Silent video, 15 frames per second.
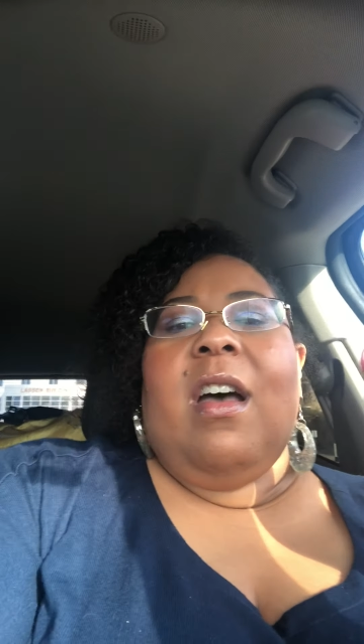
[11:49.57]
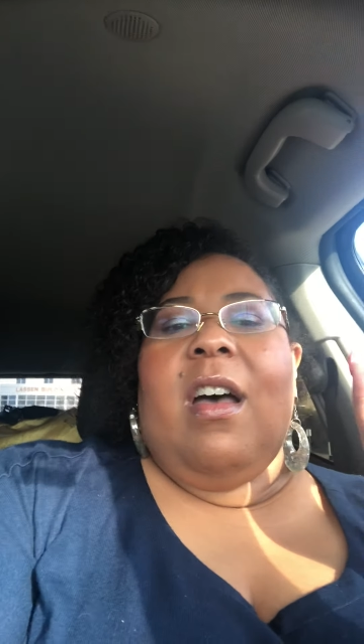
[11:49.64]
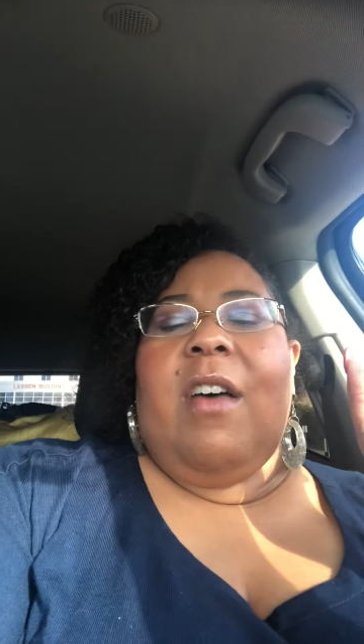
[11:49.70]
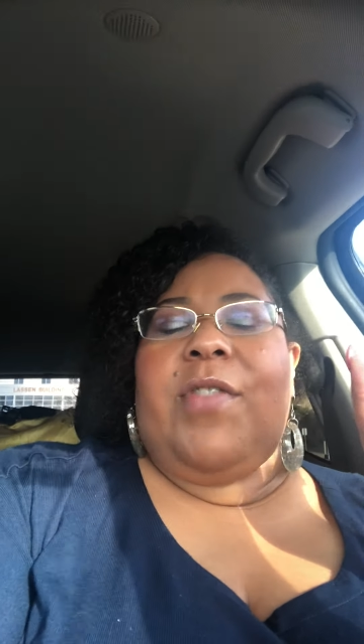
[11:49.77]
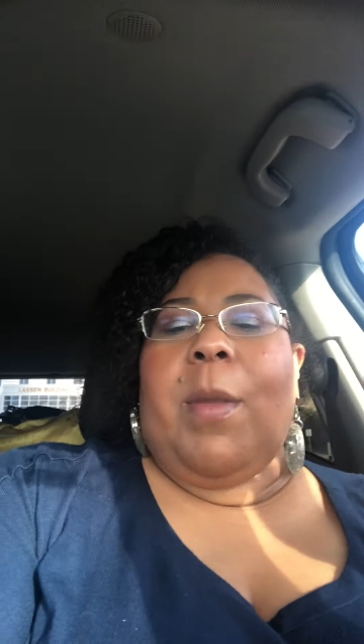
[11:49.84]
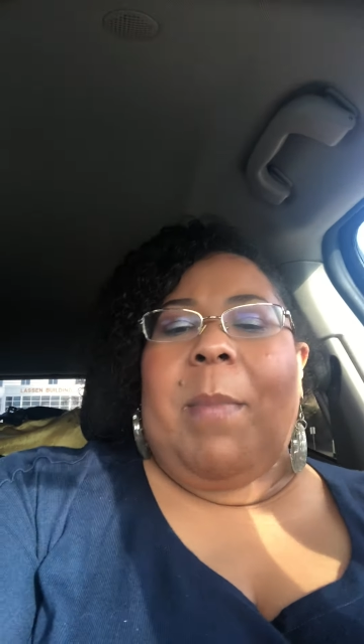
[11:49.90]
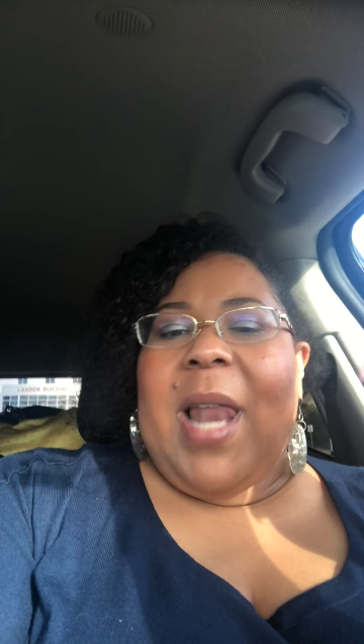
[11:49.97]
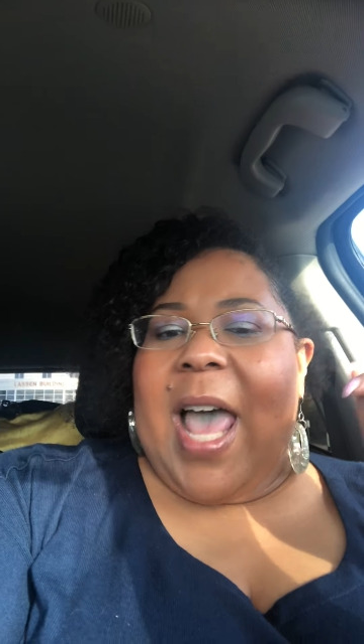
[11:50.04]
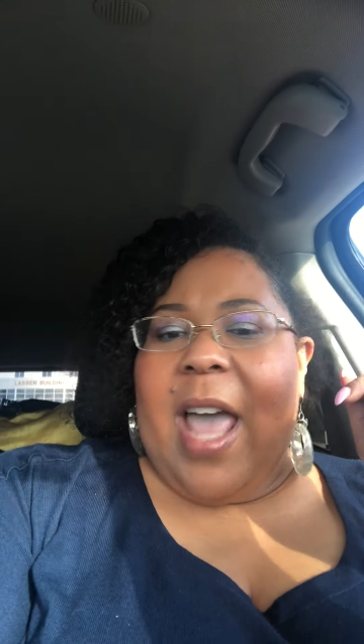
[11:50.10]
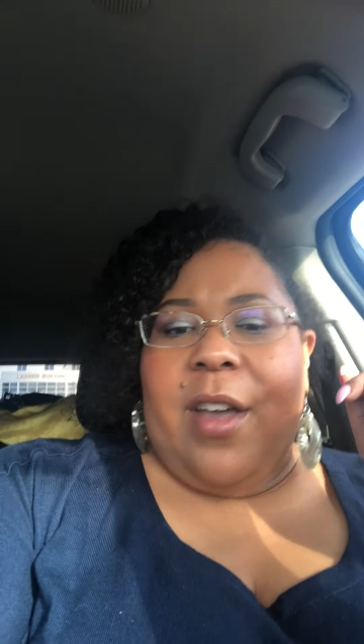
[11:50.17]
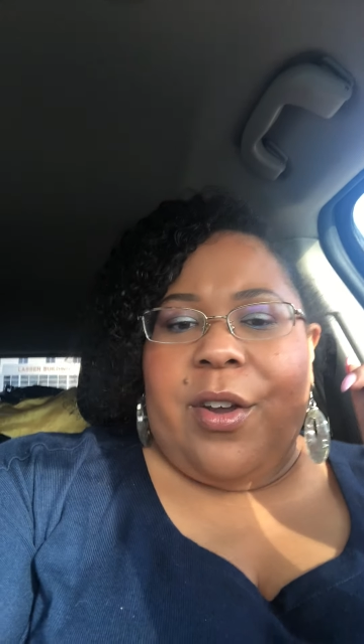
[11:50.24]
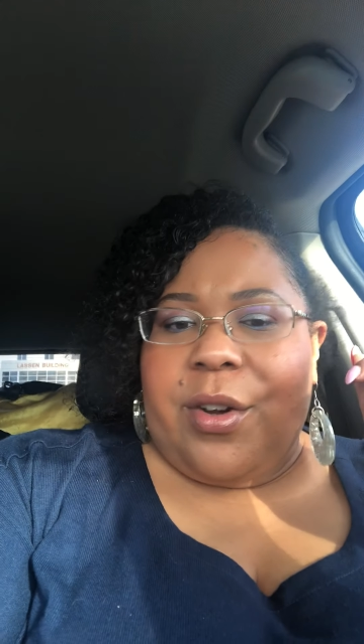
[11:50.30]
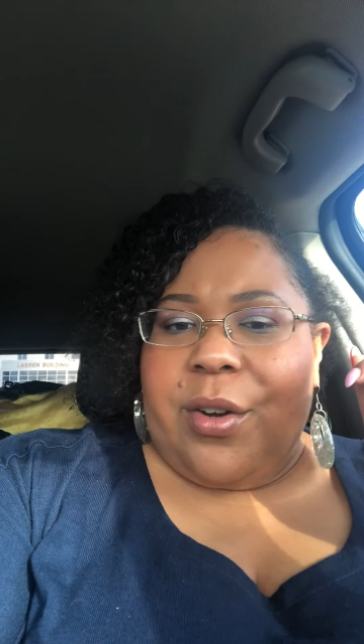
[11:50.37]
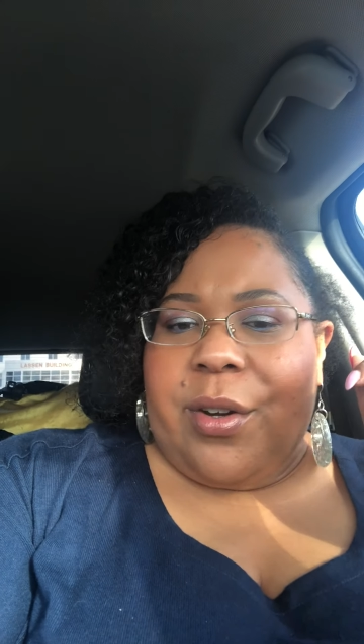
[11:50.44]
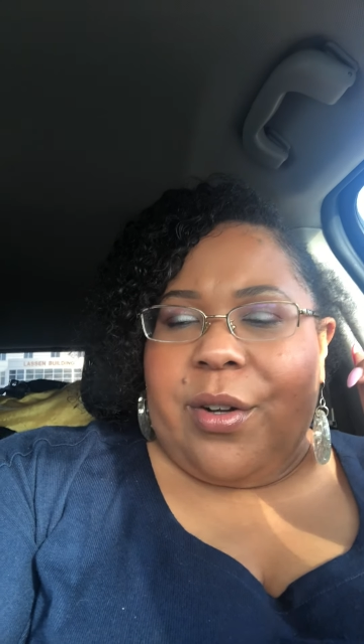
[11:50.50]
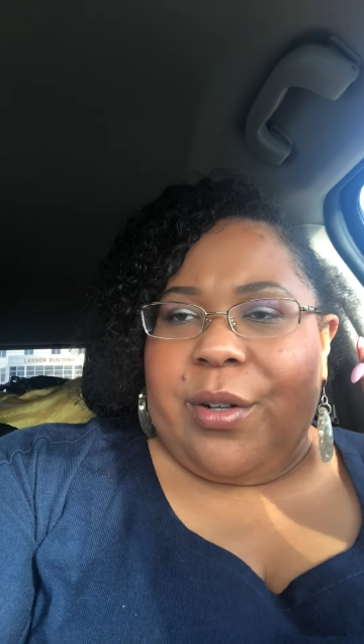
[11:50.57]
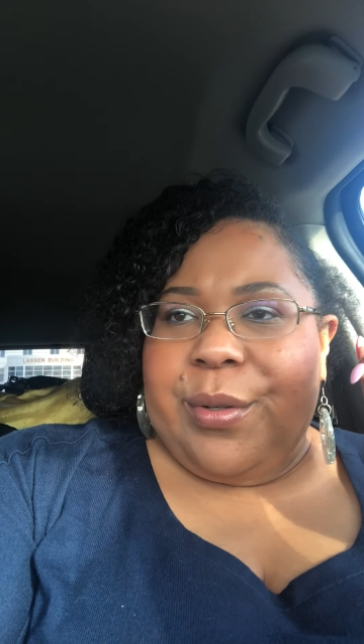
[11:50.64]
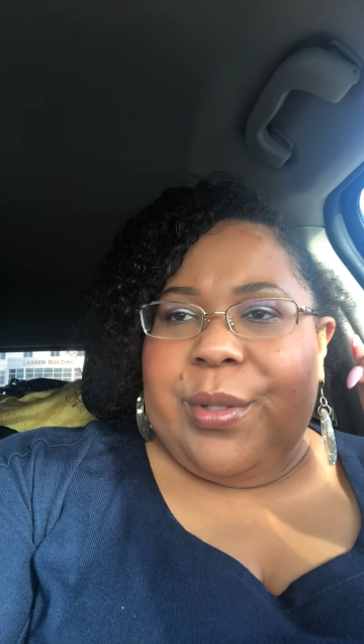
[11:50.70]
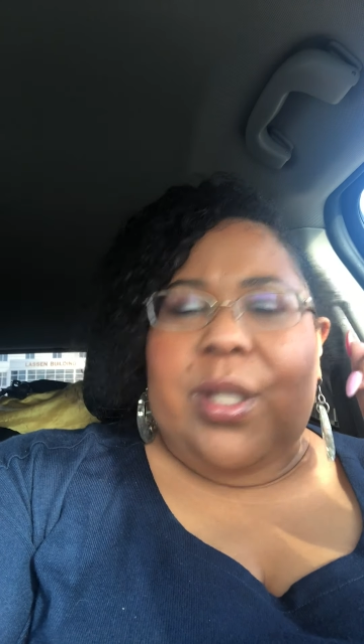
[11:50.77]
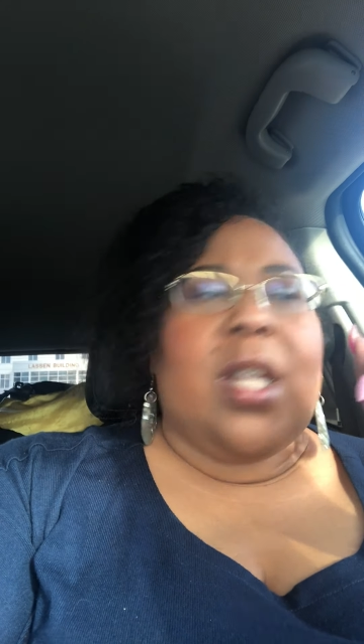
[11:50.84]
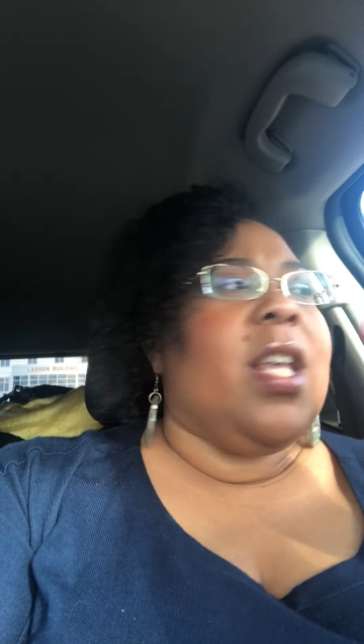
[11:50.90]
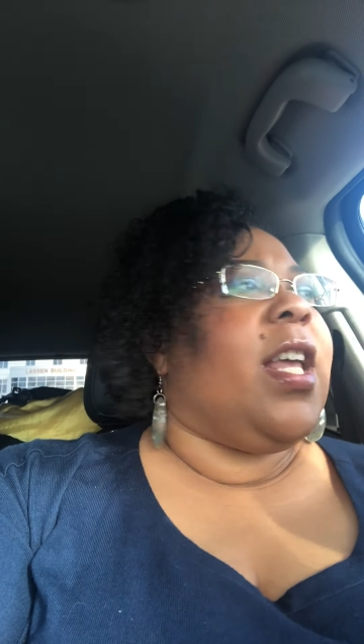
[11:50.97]
of the black
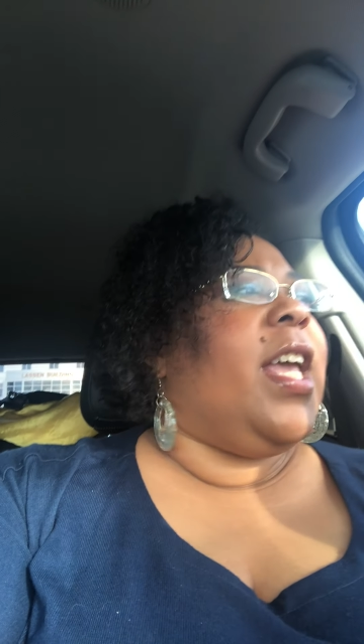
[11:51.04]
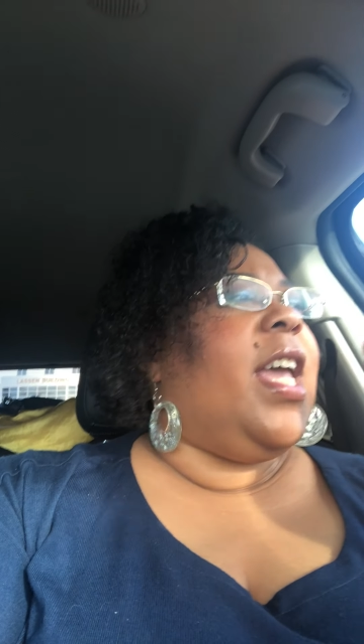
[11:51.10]
girls